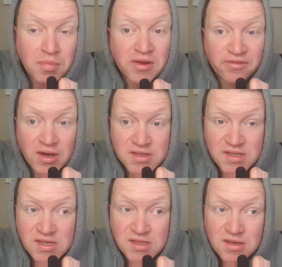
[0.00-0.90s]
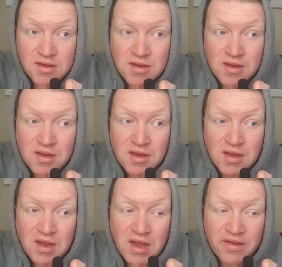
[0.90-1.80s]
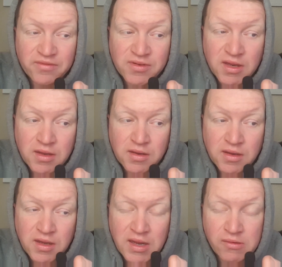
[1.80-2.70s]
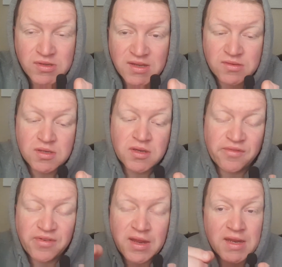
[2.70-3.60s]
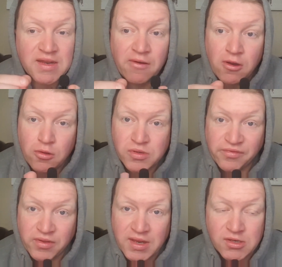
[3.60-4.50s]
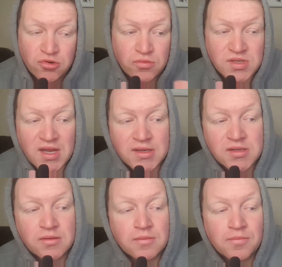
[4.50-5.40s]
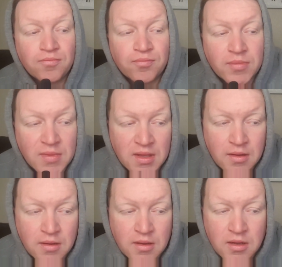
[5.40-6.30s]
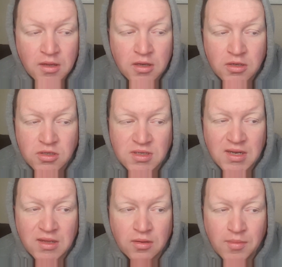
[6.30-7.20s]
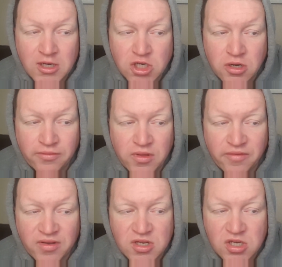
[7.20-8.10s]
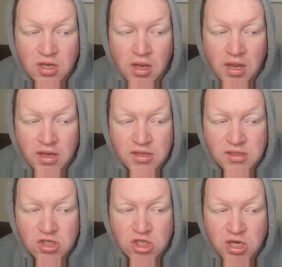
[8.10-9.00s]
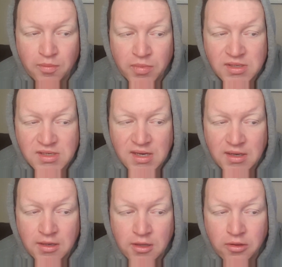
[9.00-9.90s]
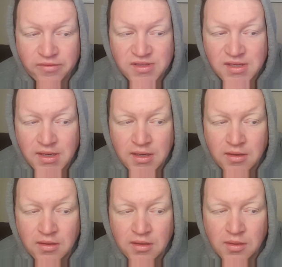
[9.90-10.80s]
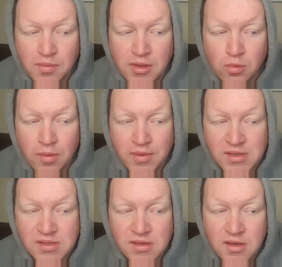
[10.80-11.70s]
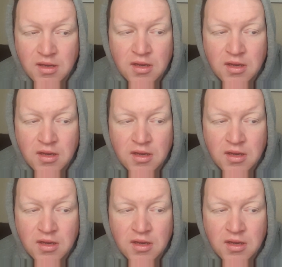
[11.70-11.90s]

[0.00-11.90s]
Big Francis after he was able to defeat Derek Lewis for the interim title. Just a little mention of the other champions in the UFC, the women's.